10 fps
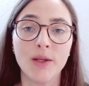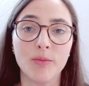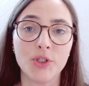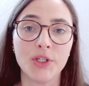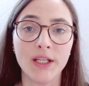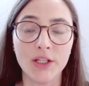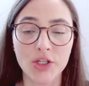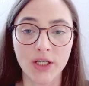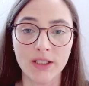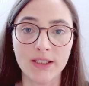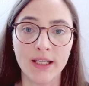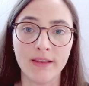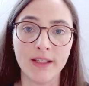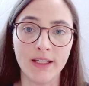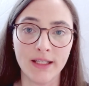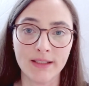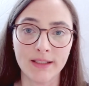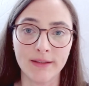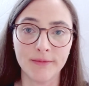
machine just at their desk.